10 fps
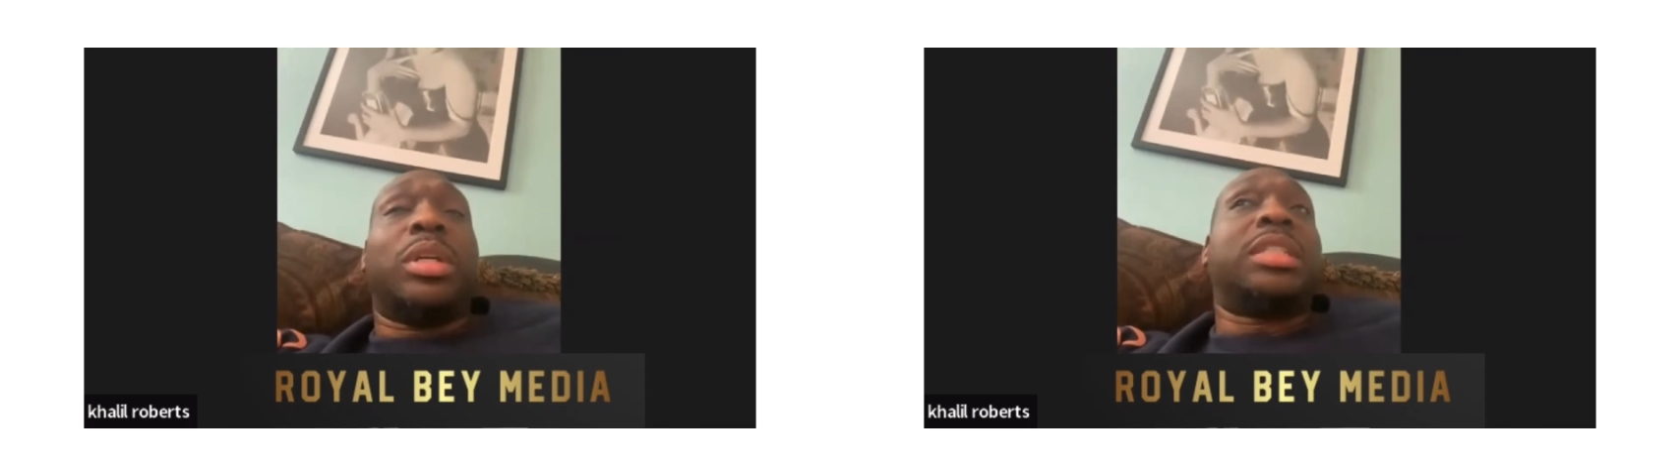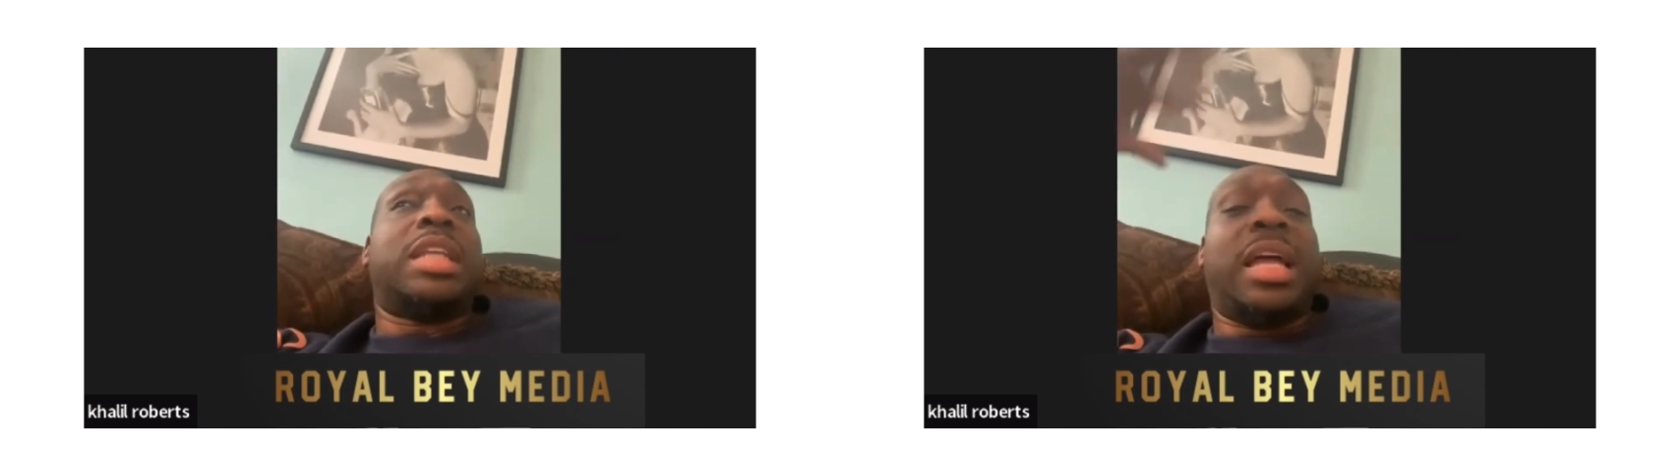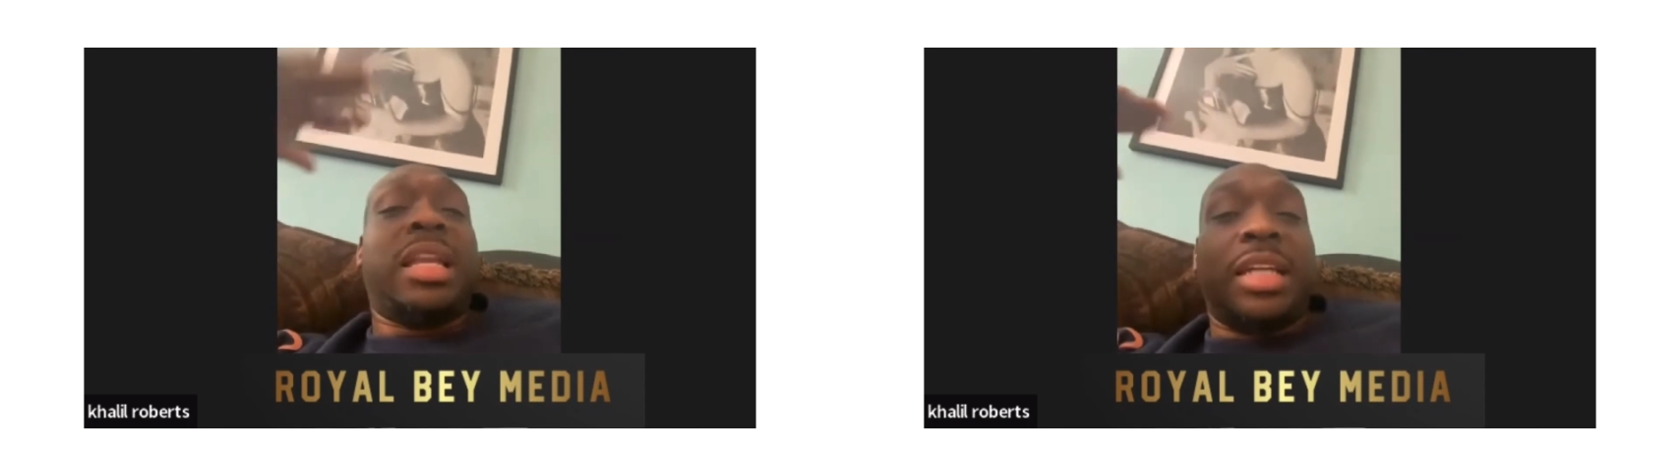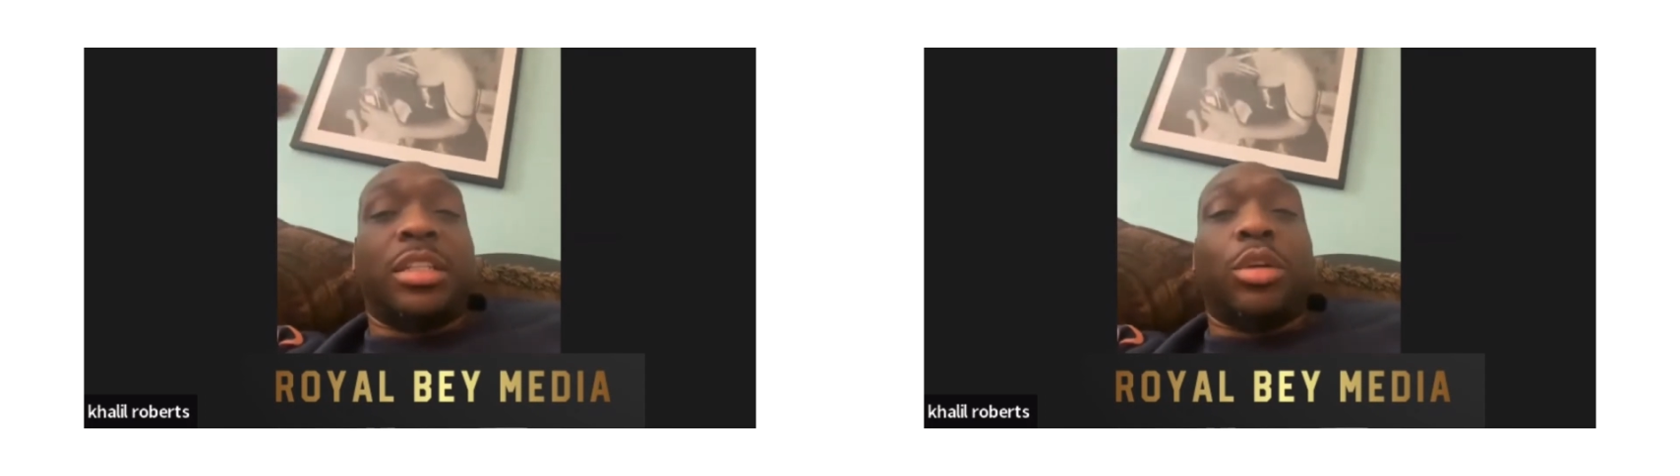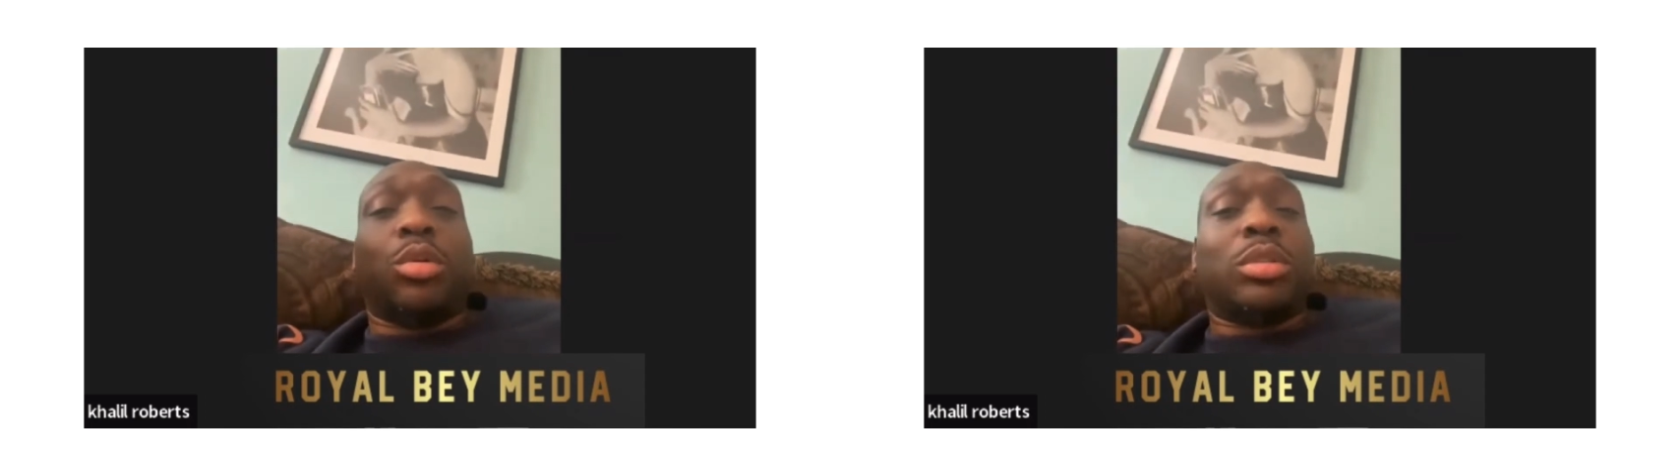It's not like
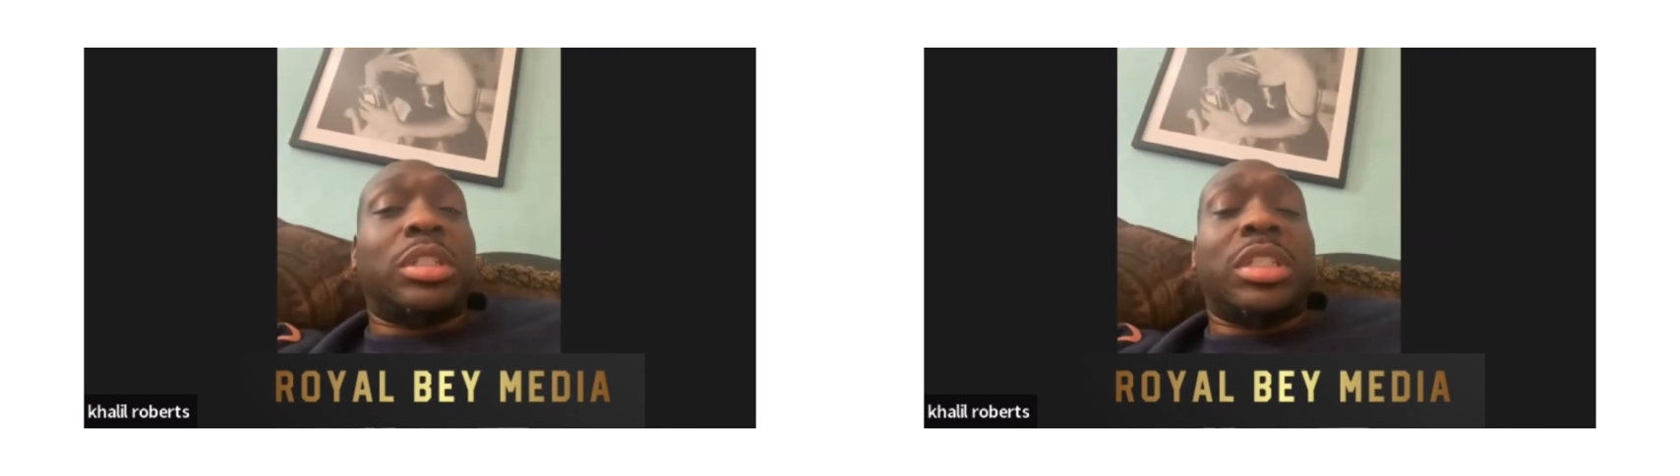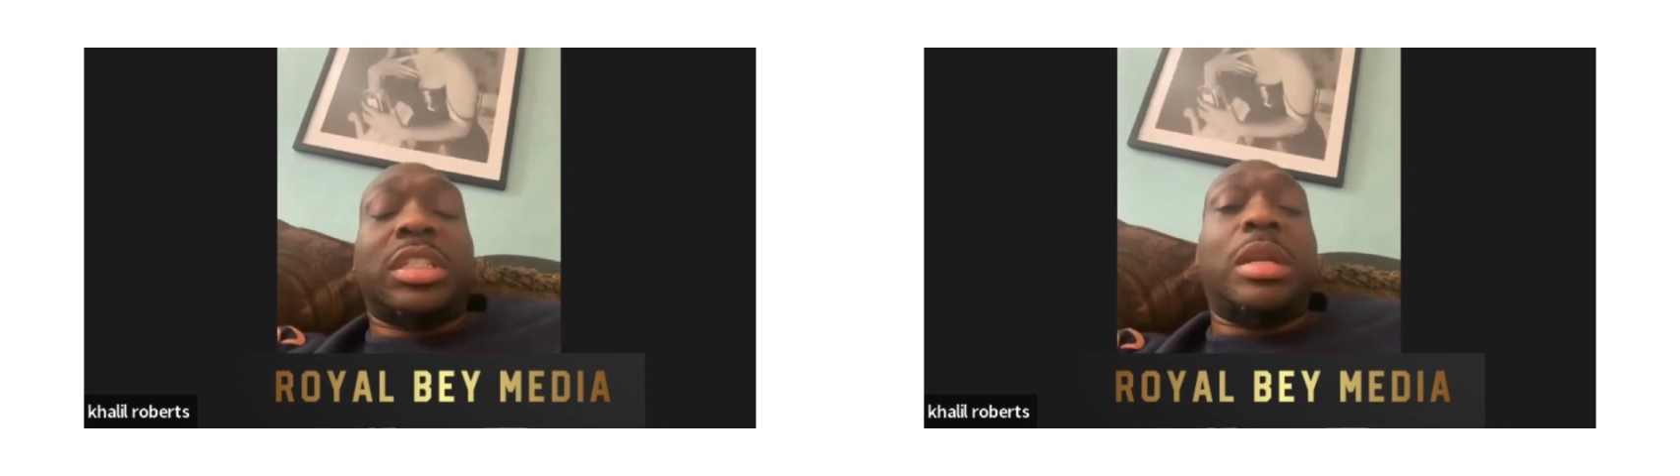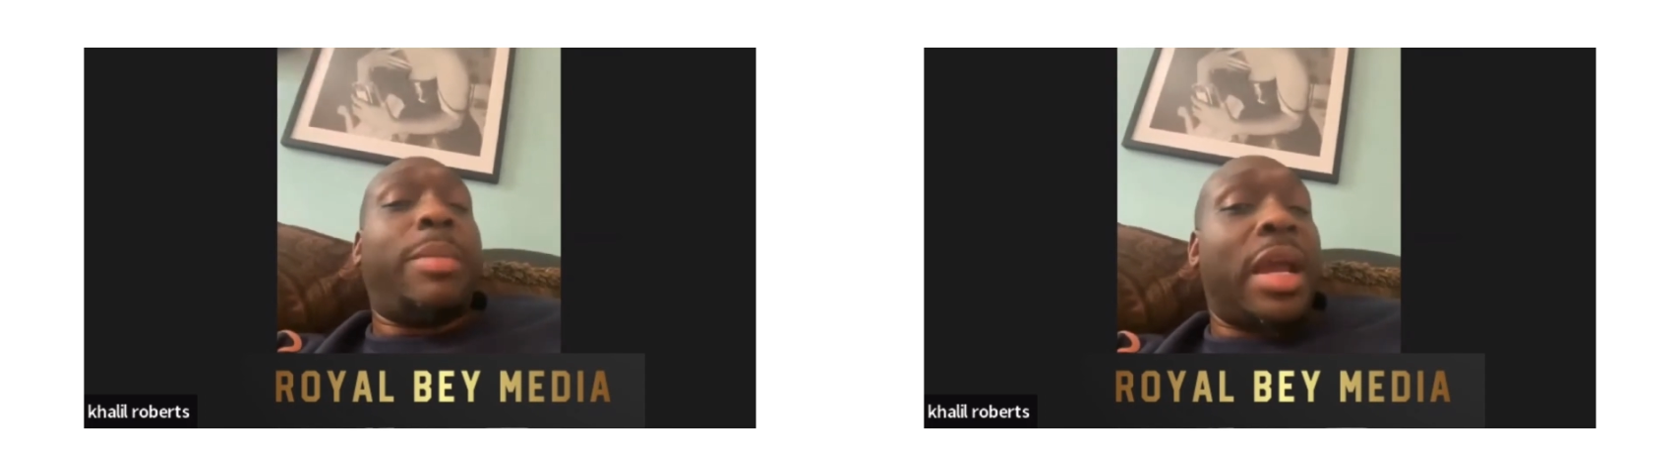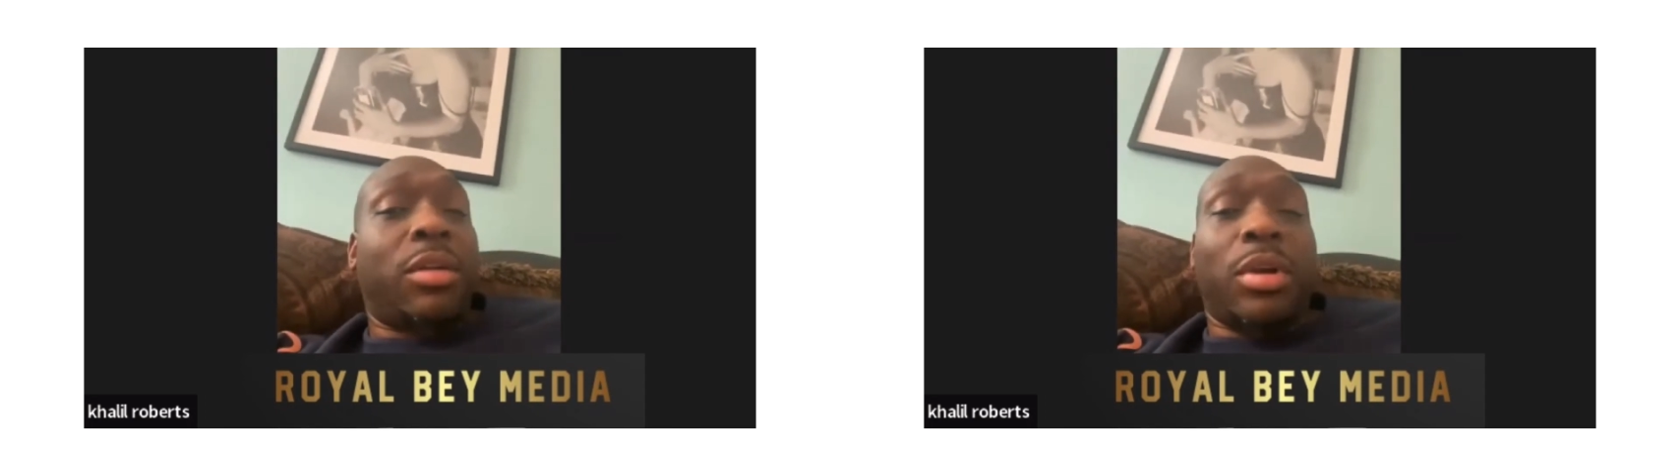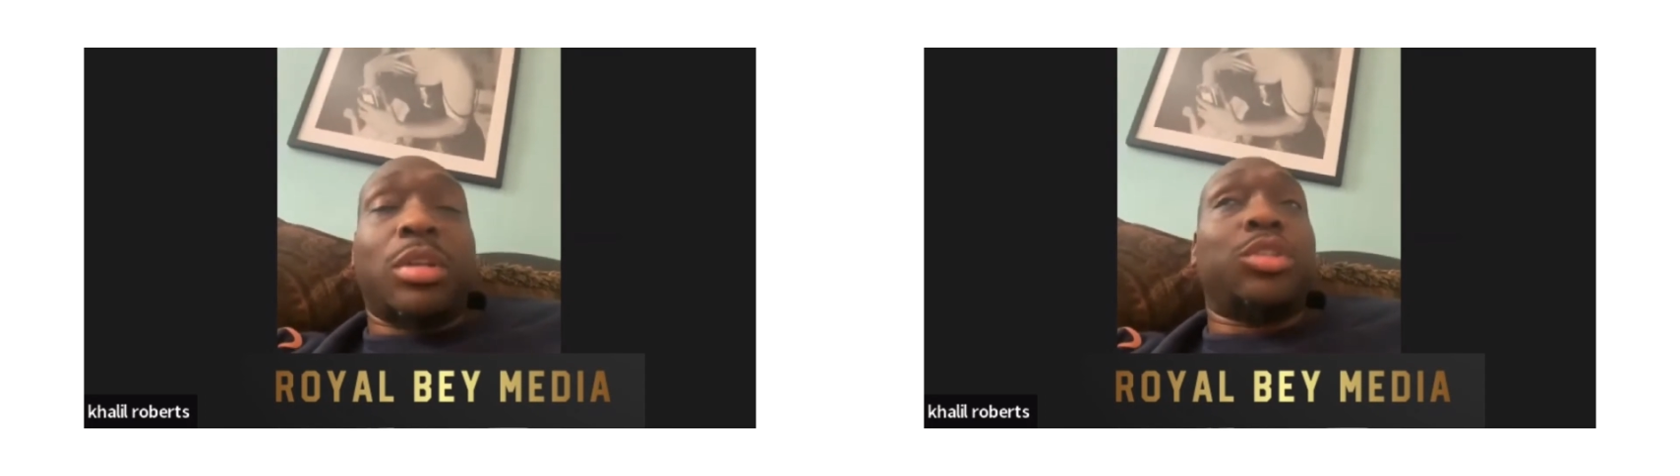the girls are just in the background,